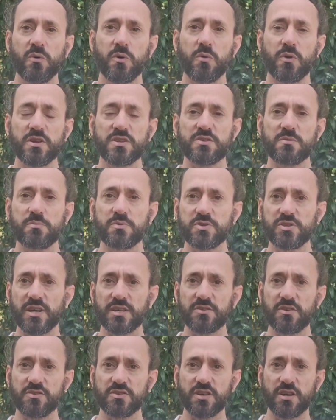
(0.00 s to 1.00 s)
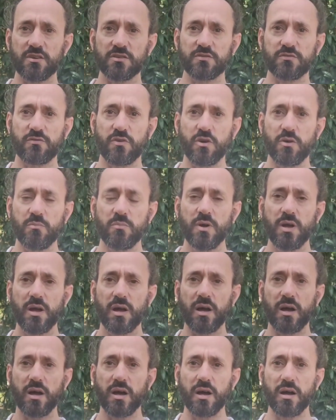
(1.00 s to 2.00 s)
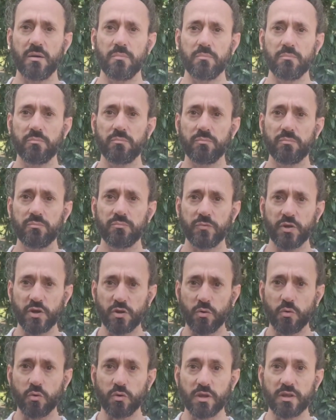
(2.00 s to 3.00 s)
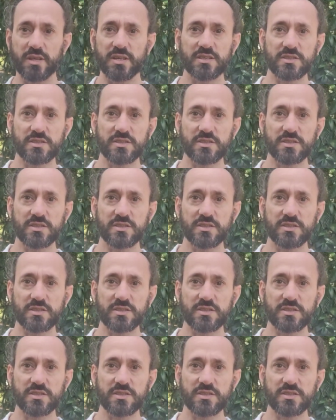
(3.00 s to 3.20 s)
We wanted to protect ourselves from. Um, you know all of